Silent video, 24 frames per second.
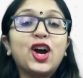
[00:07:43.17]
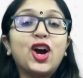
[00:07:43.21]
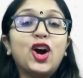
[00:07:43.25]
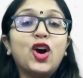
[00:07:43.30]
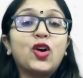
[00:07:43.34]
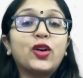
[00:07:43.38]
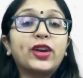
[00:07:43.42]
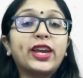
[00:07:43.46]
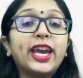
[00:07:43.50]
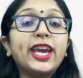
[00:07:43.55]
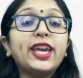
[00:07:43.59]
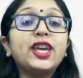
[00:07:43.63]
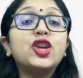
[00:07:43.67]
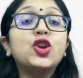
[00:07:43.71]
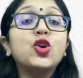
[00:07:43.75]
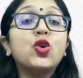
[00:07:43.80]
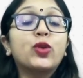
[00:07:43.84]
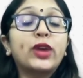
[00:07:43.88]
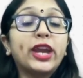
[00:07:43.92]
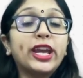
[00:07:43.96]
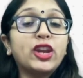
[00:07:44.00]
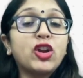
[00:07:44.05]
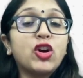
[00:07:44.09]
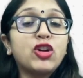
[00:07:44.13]
Okay, you
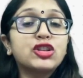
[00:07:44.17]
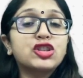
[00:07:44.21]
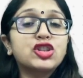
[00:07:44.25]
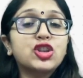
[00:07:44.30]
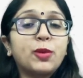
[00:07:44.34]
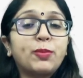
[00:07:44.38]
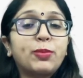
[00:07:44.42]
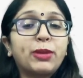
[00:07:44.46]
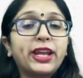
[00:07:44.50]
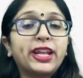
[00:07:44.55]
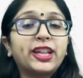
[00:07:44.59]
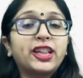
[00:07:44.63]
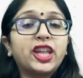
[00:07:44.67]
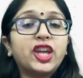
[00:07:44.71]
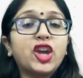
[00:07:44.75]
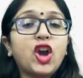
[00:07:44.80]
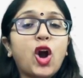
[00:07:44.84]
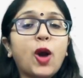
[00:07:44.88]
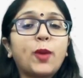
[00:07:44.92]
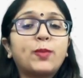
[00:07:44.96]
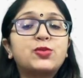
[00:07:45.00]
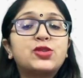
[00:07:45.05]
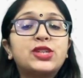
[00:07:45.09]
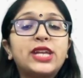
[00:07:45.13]
can also bring the
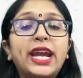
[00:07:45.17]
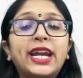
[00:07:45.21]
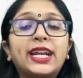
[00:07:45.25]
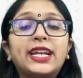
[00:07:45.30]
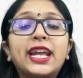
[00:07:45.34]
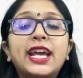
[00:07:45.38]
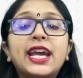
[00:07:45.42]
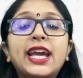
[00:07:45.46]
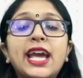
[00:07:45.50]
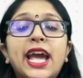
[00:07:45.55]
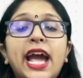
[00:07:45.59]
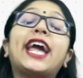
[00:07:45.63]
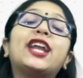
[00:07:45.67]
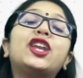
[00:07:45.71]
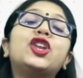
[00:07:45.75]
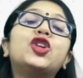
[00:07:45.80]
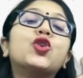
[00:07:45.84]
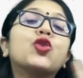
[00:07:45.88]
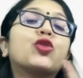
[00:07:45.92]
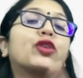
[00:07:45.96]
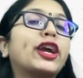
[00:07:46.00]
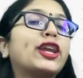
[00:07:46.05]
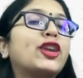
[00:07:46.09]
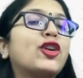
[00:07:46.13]
object and
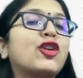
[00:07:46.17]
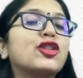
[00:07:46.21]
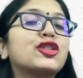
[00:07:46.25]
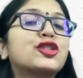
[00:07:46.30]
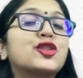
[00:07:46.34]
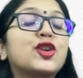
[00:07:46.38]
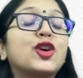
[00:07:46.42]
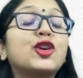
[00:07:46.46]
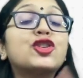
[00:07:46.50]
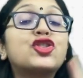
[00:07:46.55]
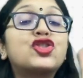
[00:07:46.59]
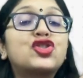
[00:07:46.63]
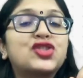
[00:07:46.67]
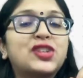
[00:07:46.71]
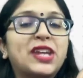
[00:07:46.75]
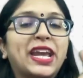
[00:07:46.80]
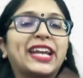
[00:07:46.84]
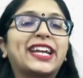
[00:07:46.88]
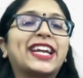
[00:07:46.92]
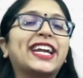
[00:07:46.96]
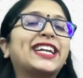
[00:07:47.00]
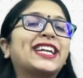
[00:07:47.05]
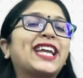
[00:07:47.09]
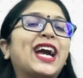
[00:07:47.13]
you can also
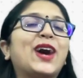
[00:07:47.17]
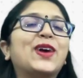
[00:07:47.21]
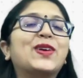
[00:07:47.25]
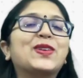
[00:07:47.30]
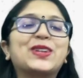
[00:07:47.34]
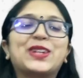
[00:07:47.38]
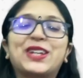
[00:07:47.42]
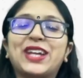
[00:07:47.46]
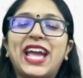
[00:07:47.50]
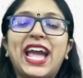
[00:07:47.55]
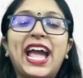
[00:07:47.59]
check it out.